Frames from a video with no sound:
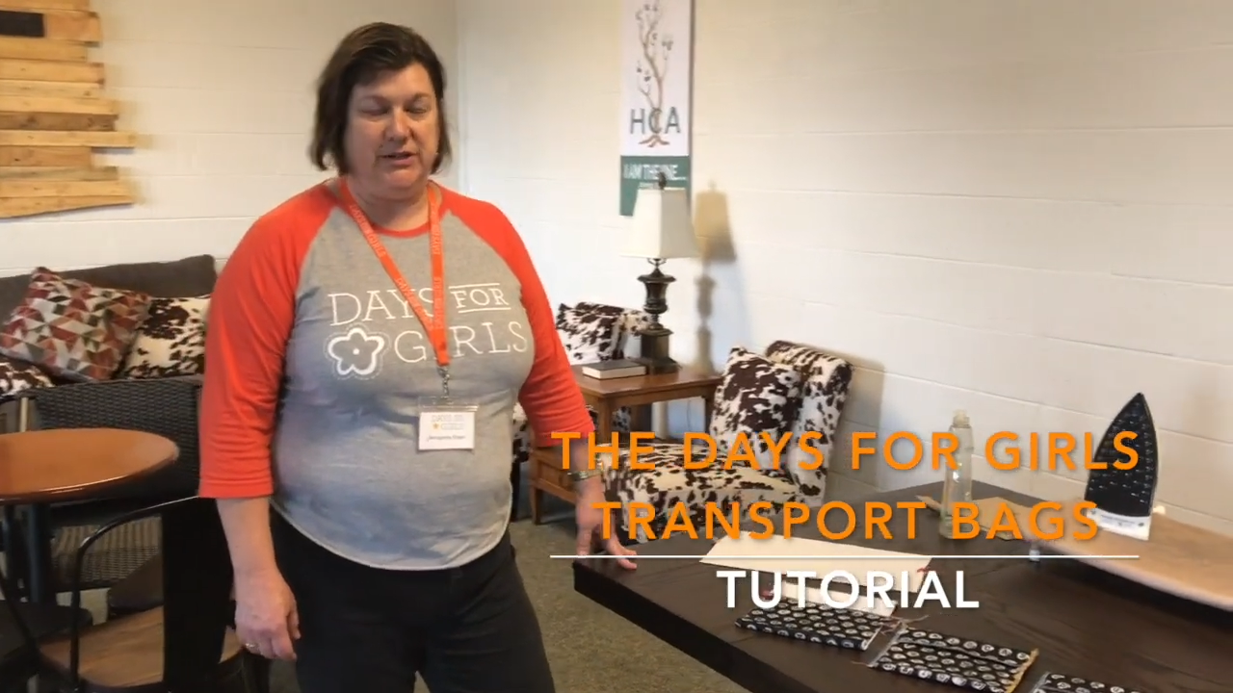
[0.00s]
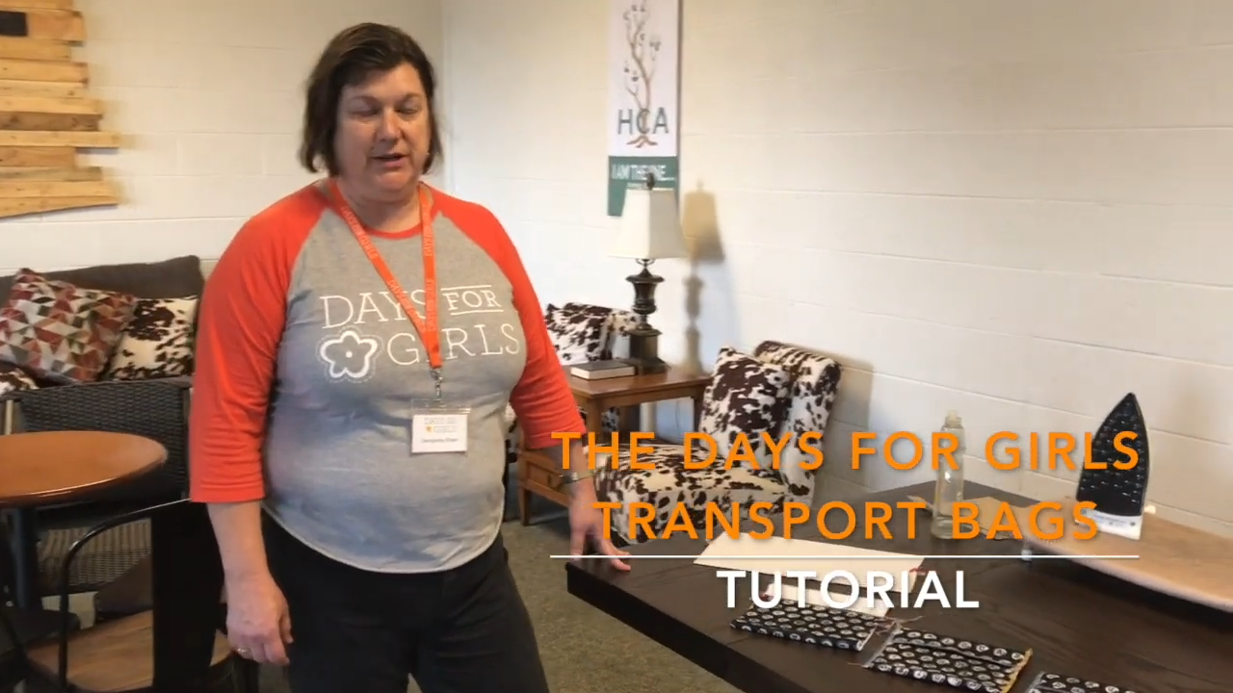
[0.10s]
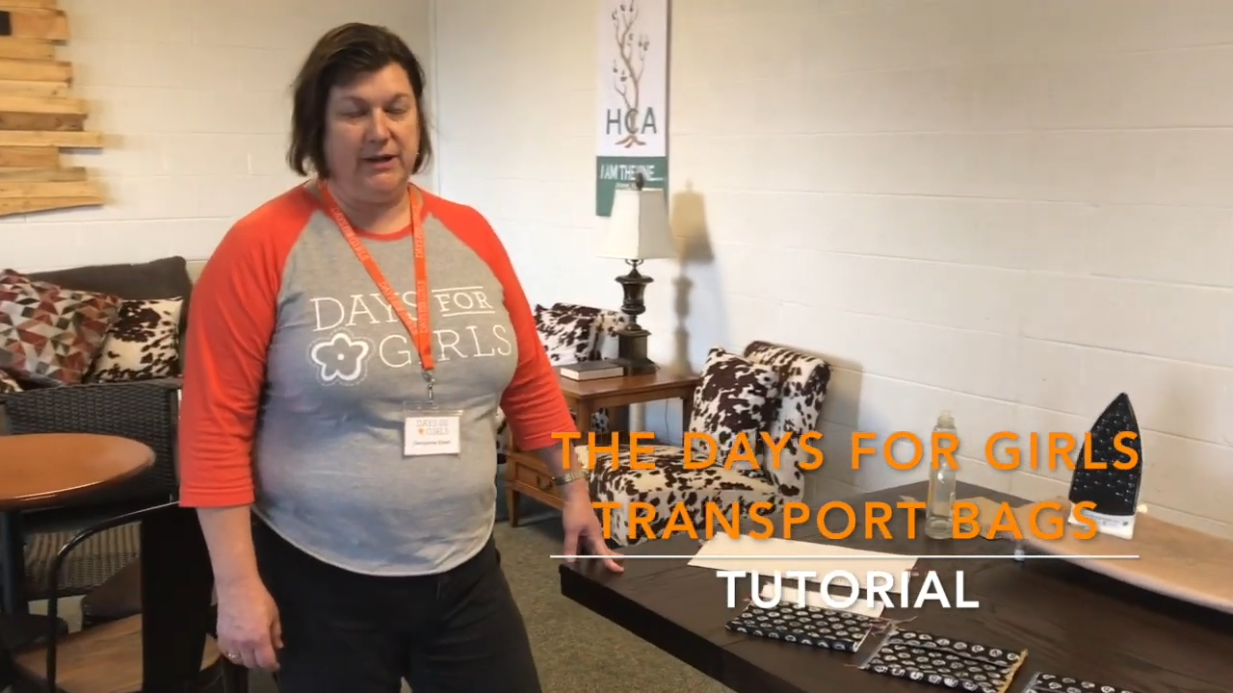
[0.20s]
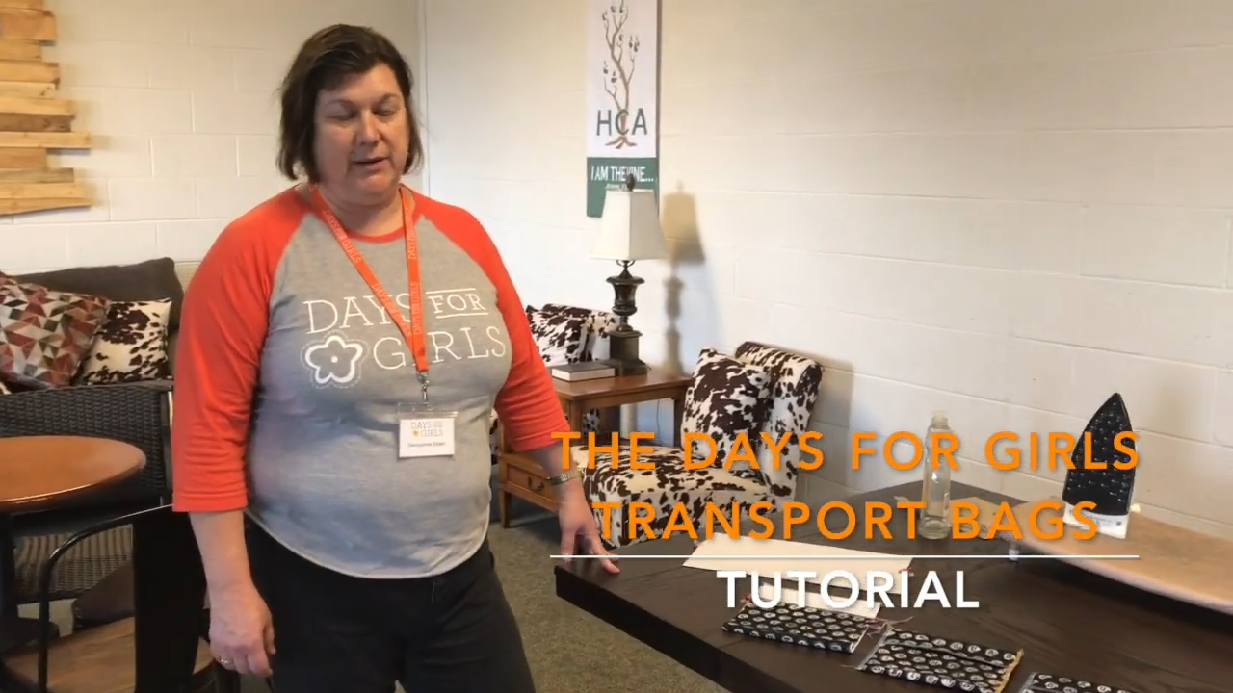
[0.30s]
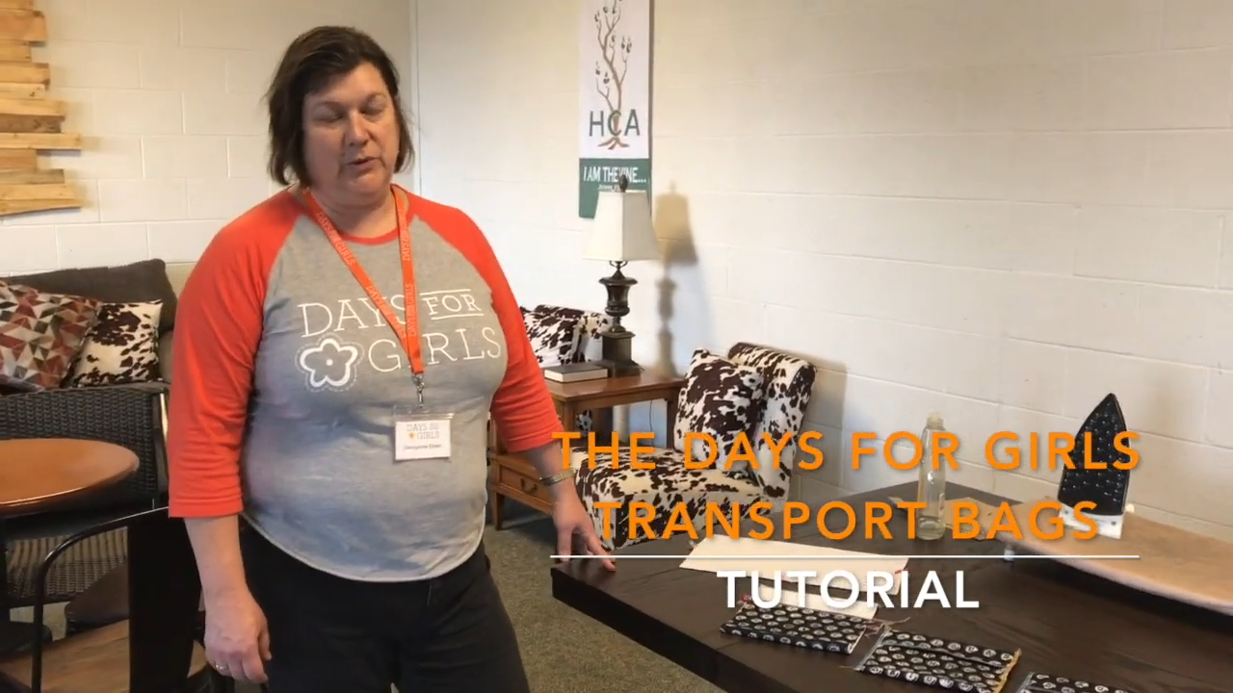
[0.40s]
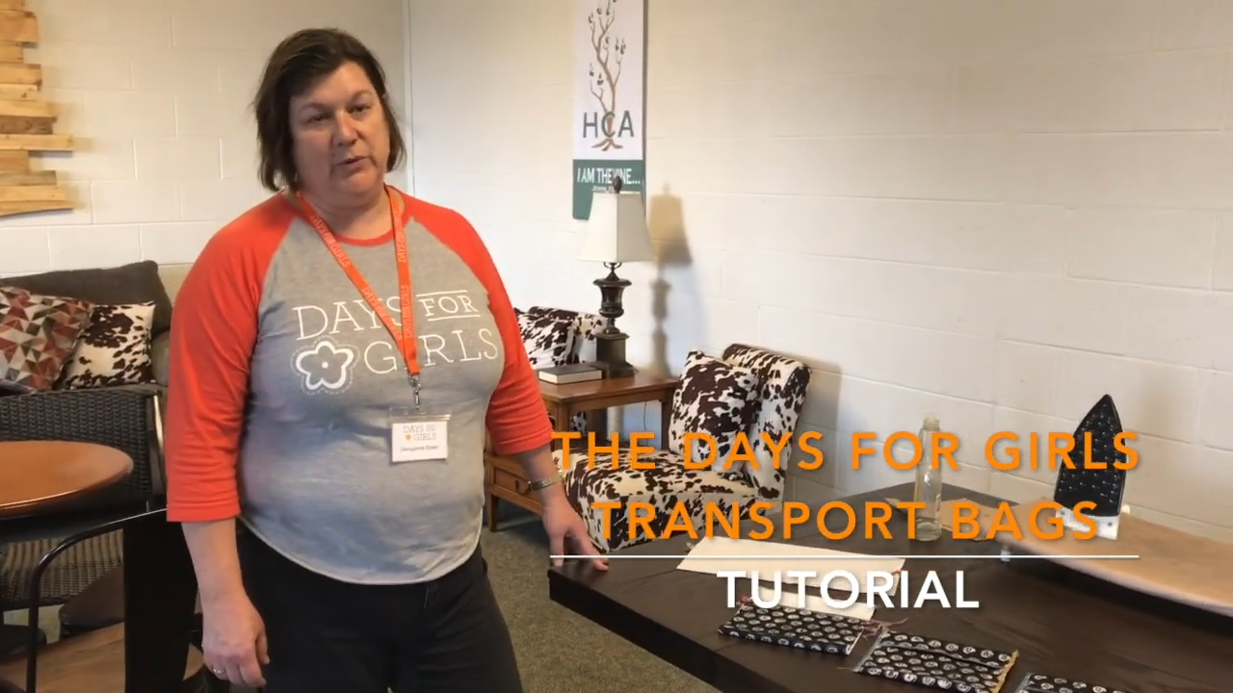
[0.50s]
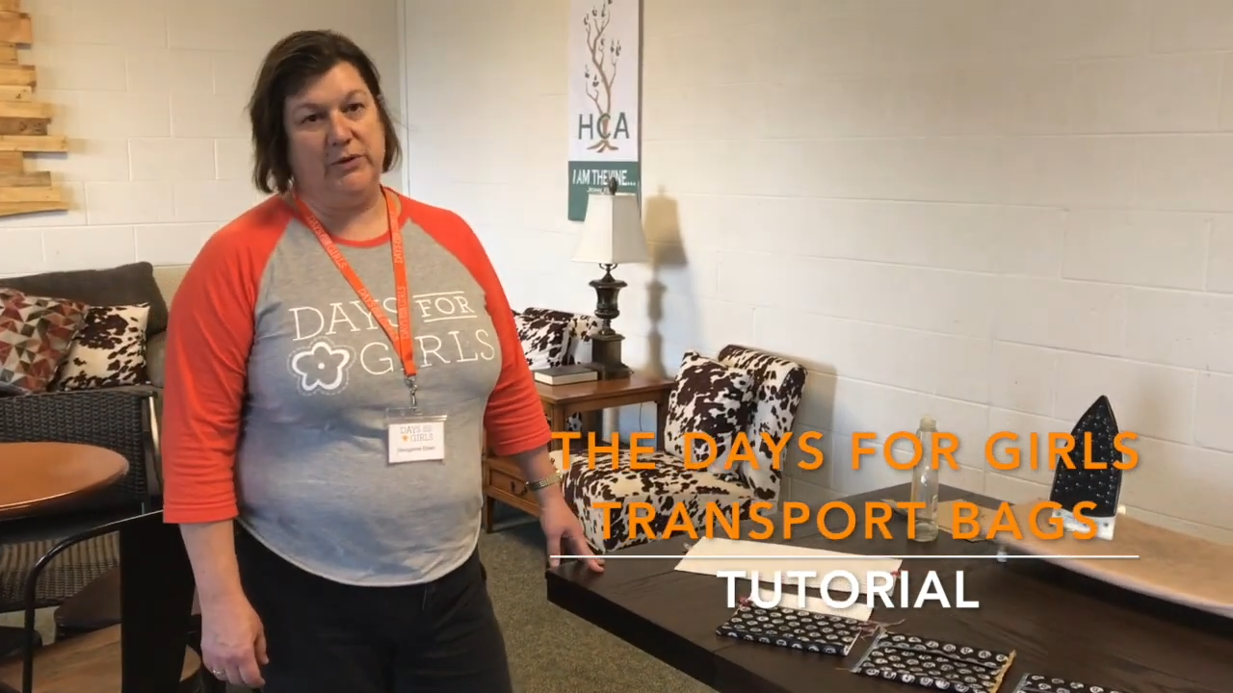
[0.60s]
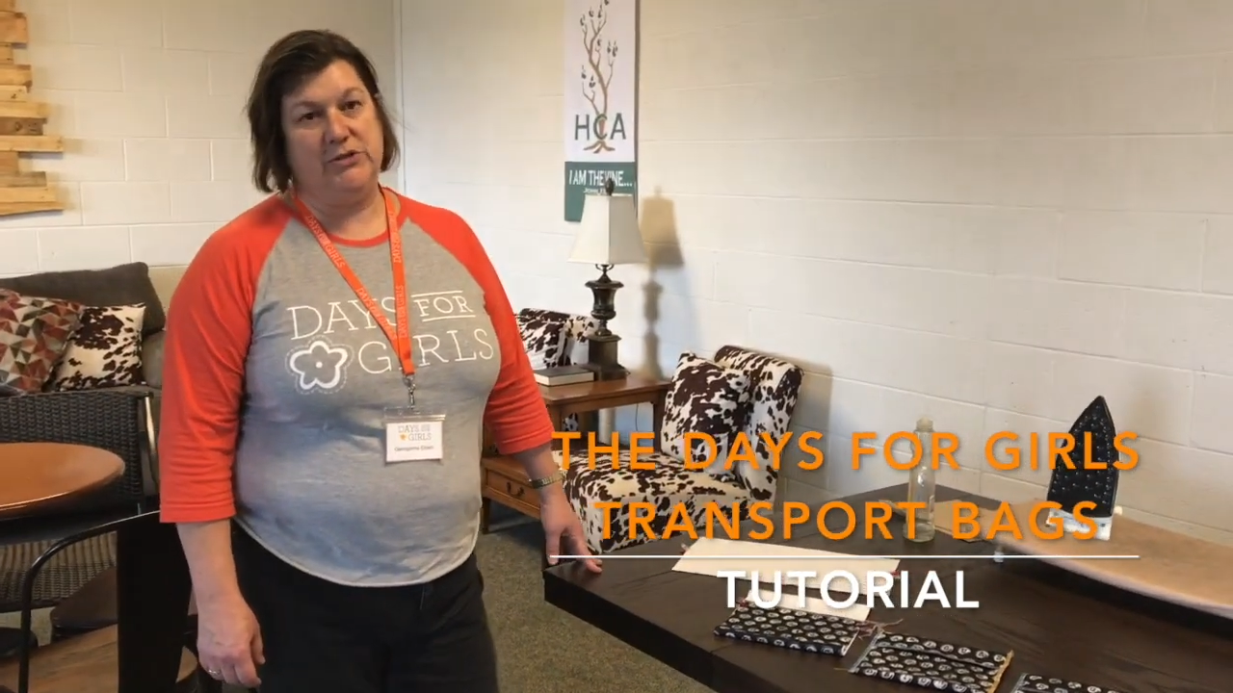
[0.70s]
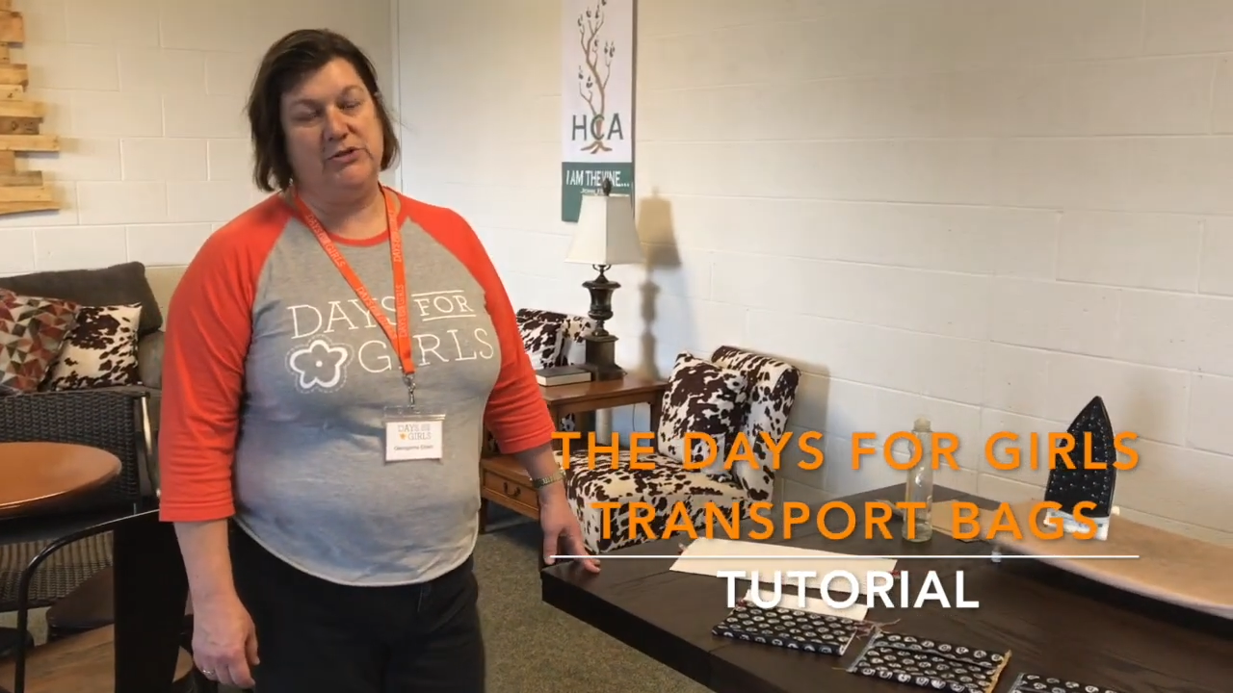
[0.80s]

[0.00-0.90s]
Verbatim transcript: and I'm going to